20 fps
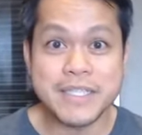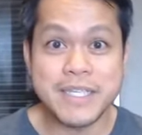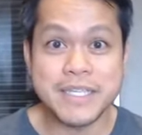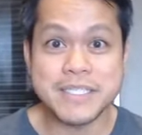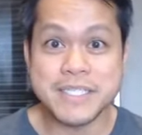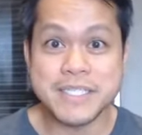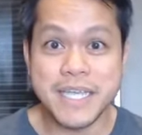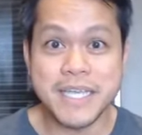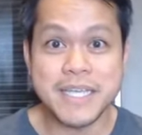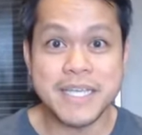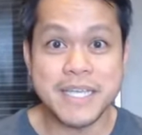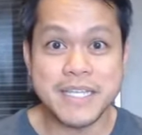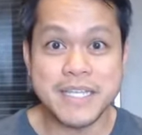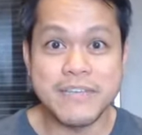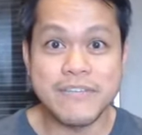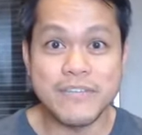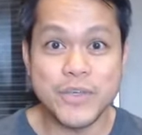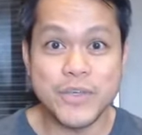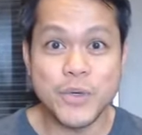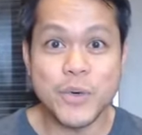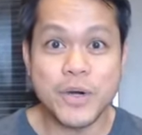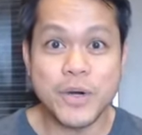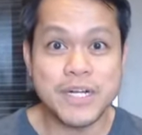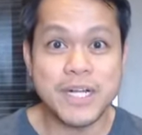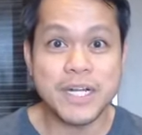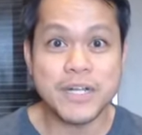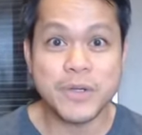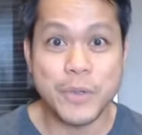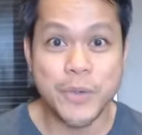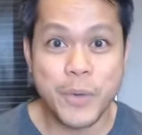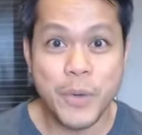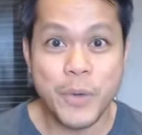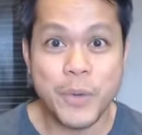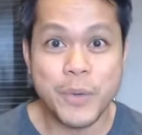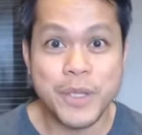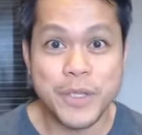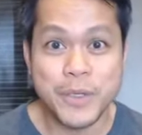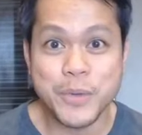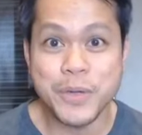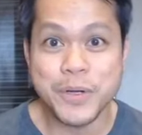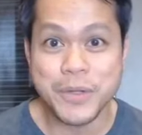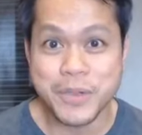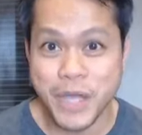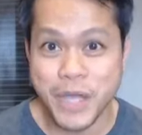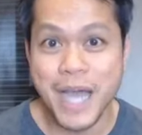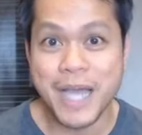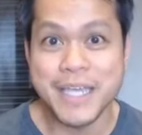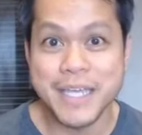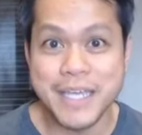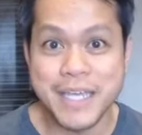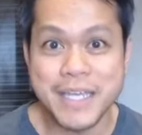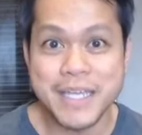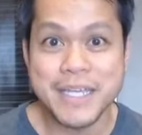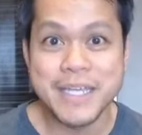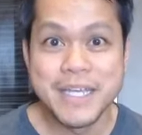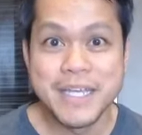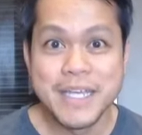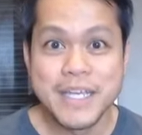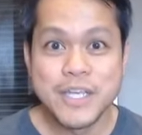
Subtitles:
They say that if you are not growing, you are dying.